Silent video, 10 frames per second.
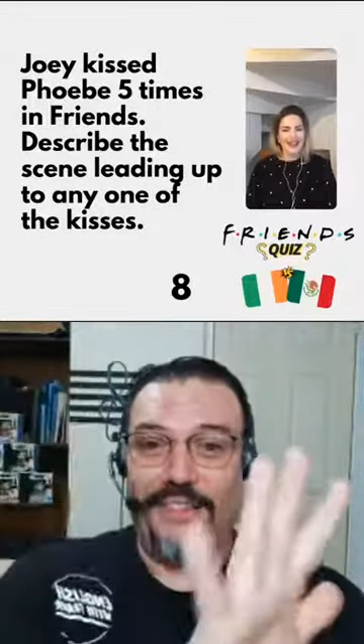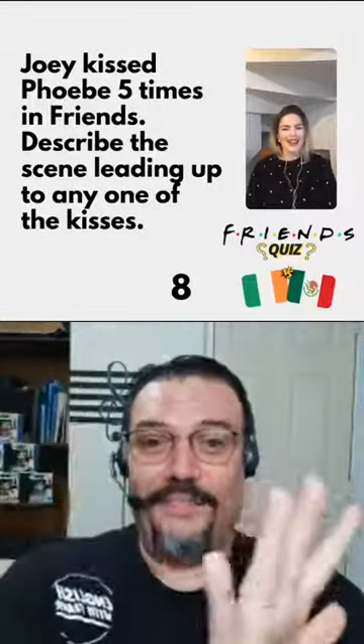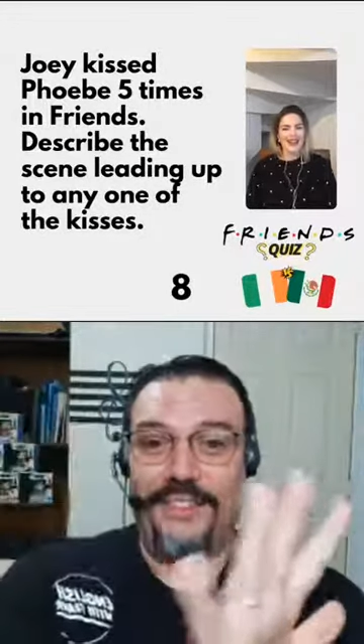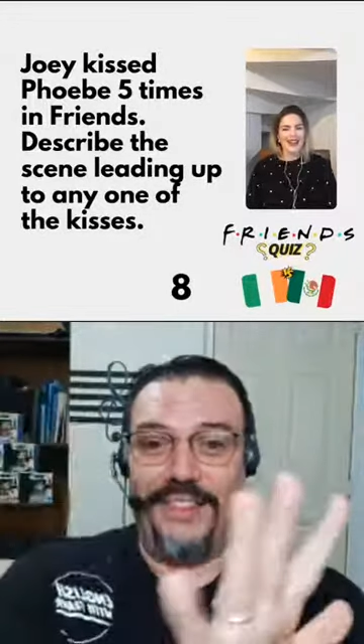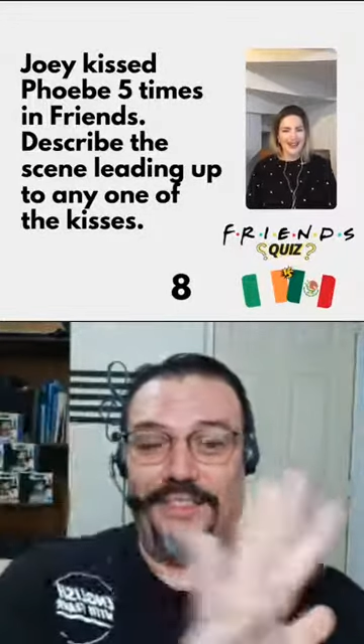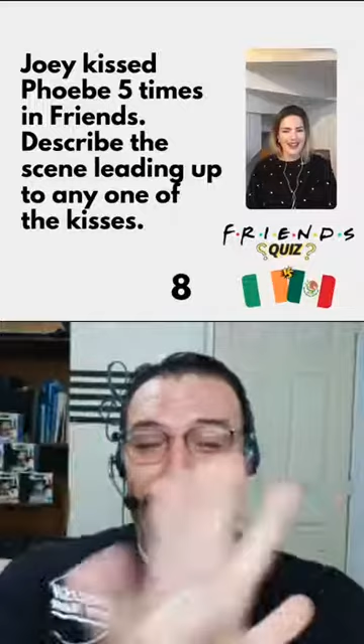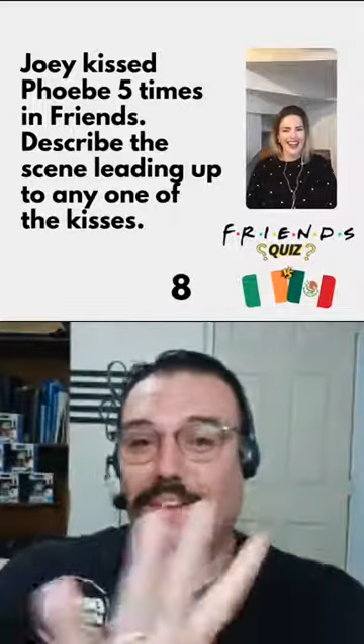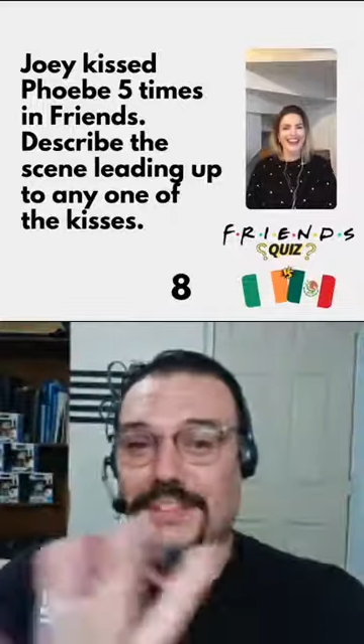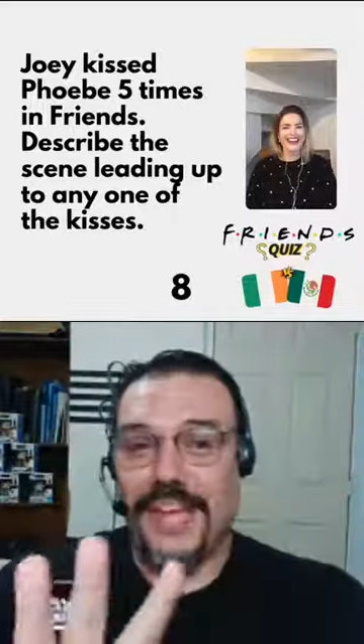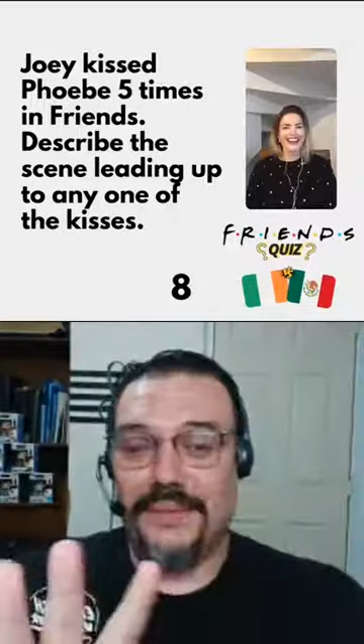the five
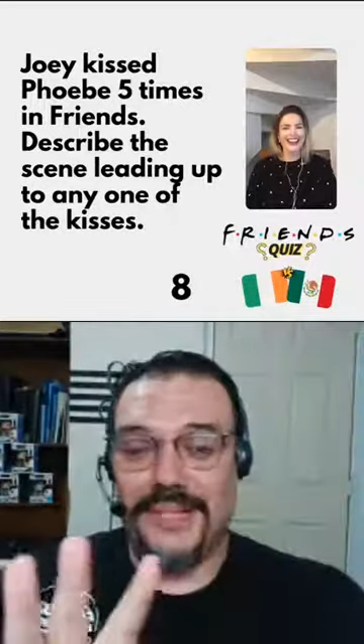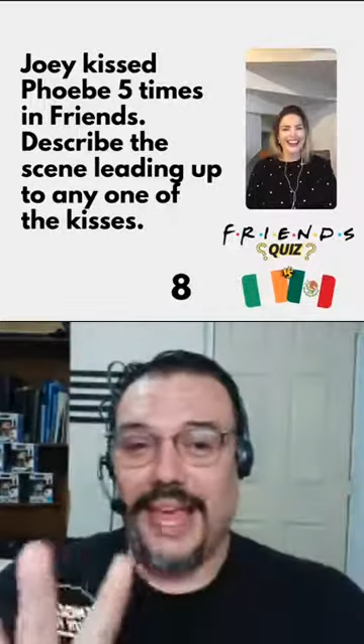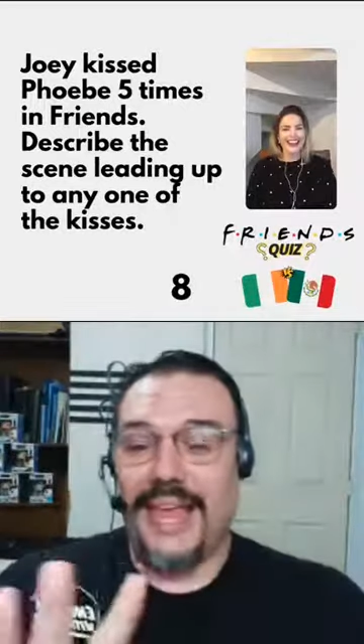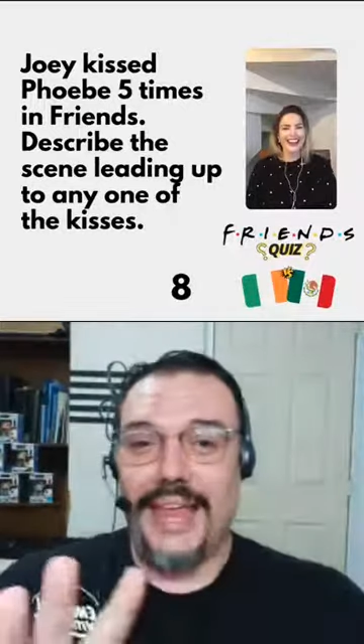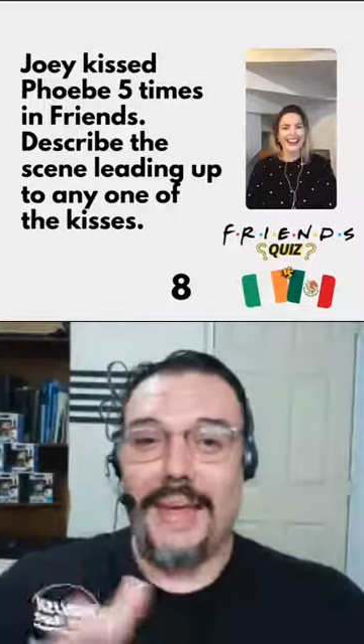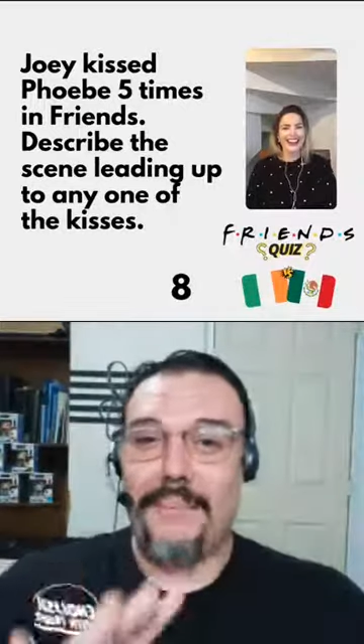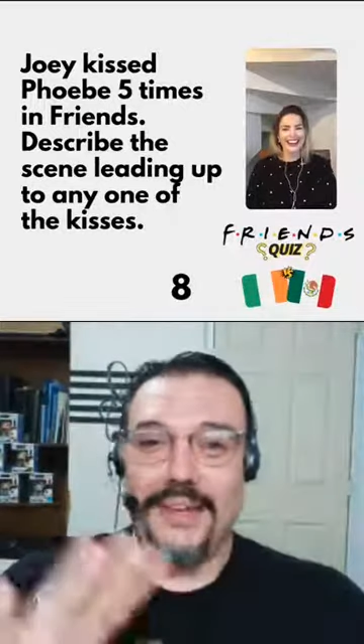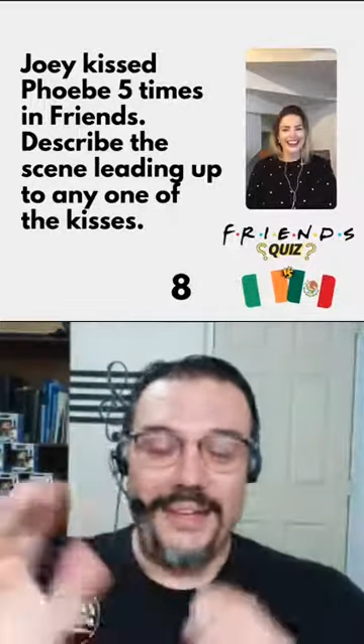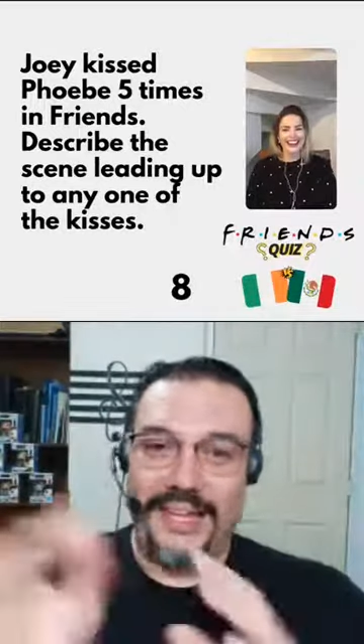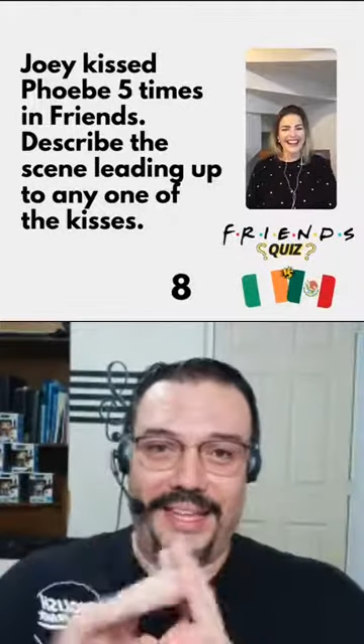times that that happened,
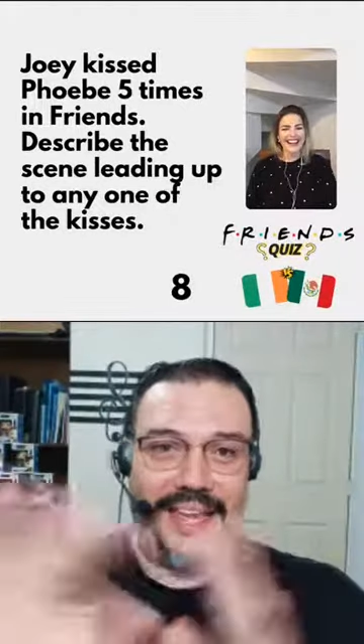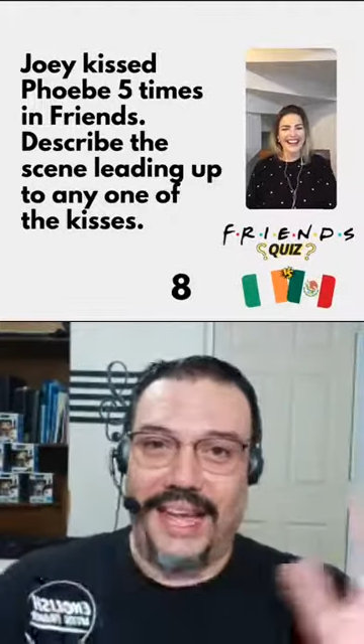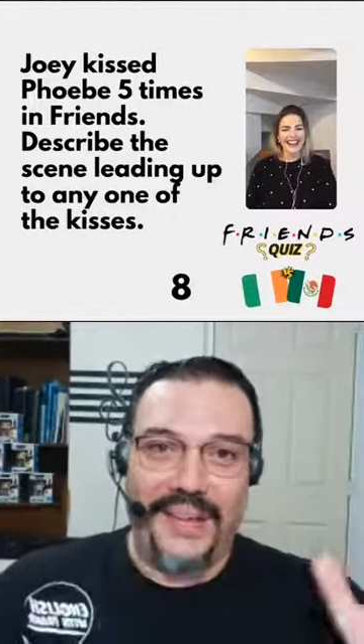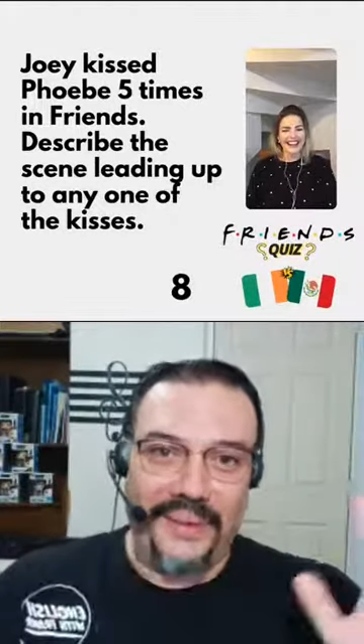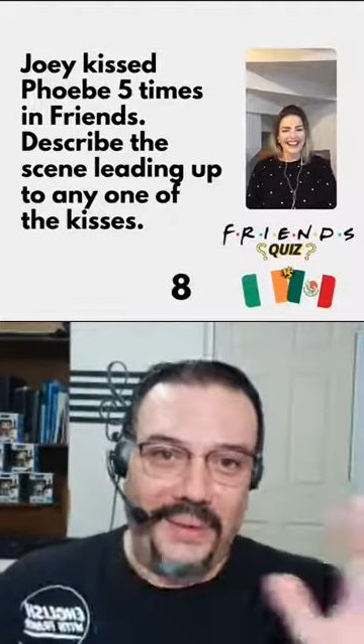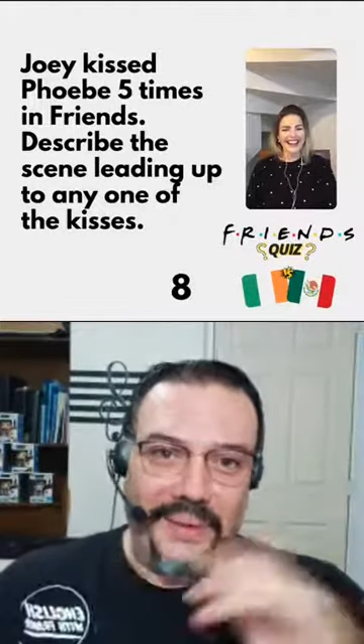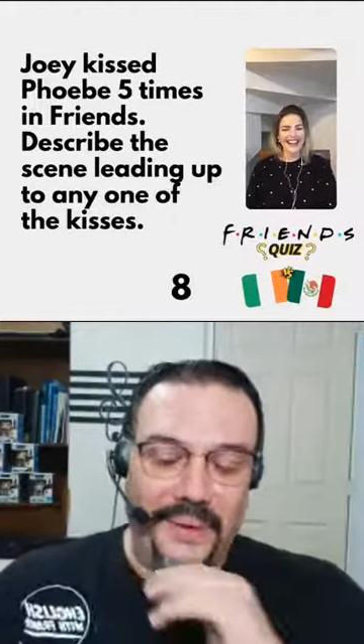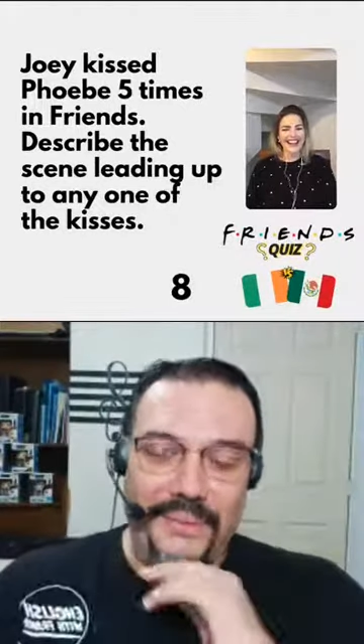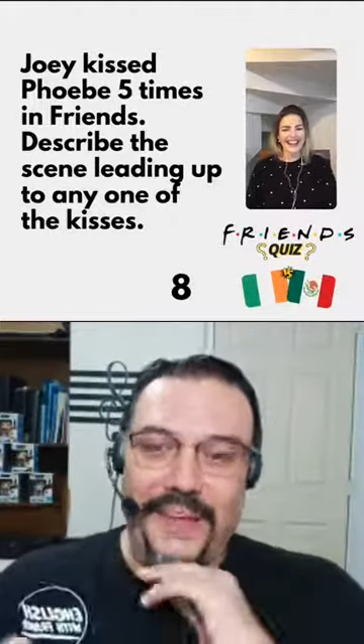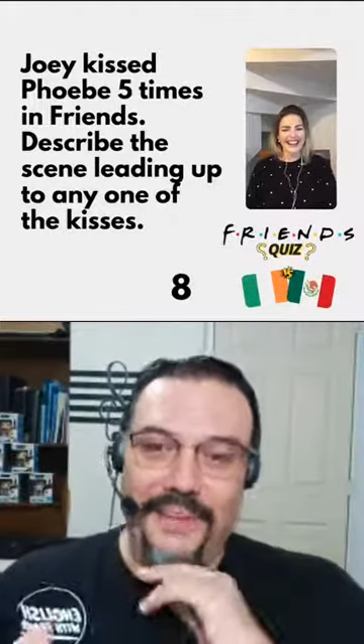like I I would
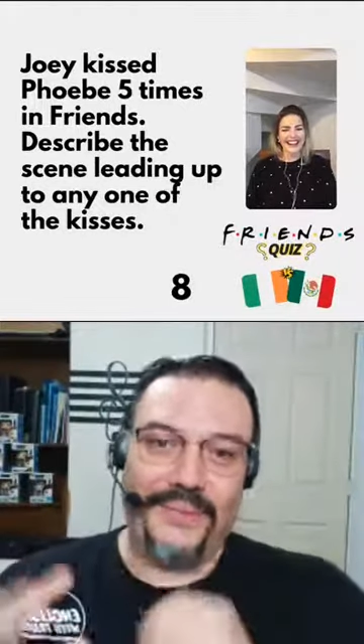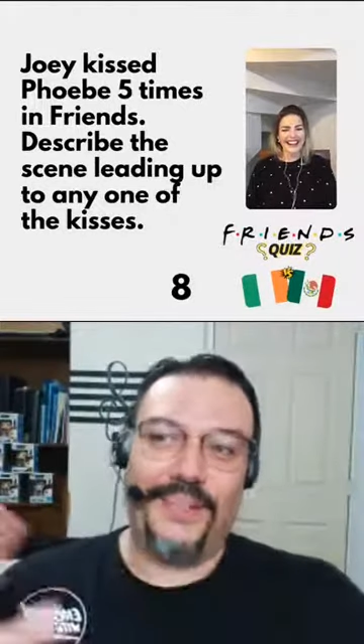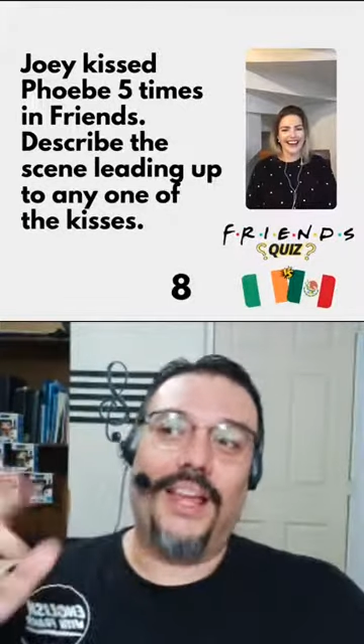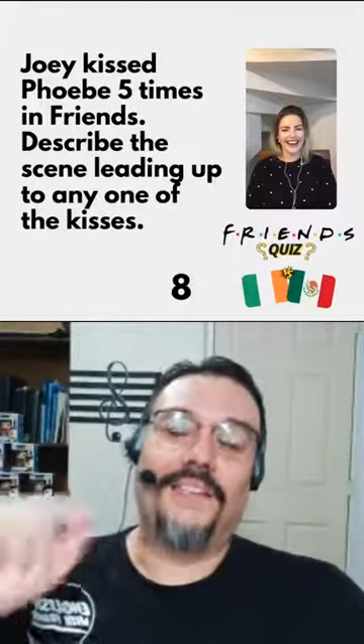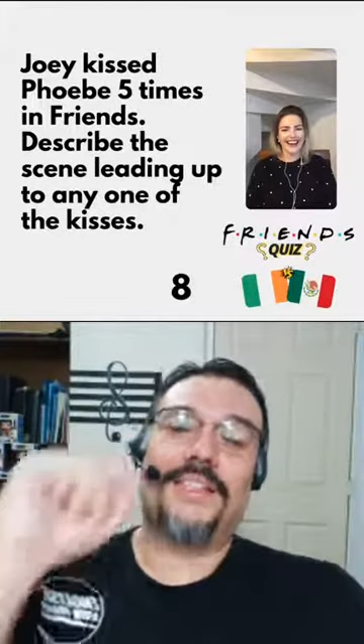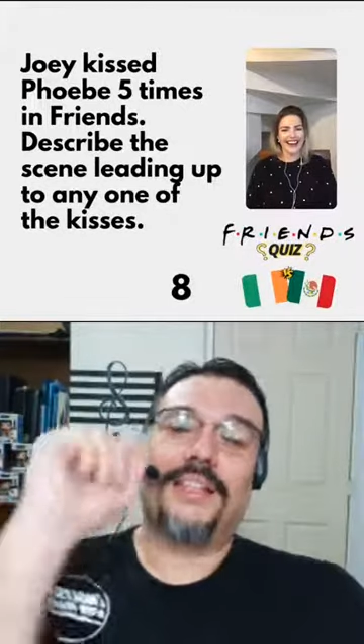have I would lost.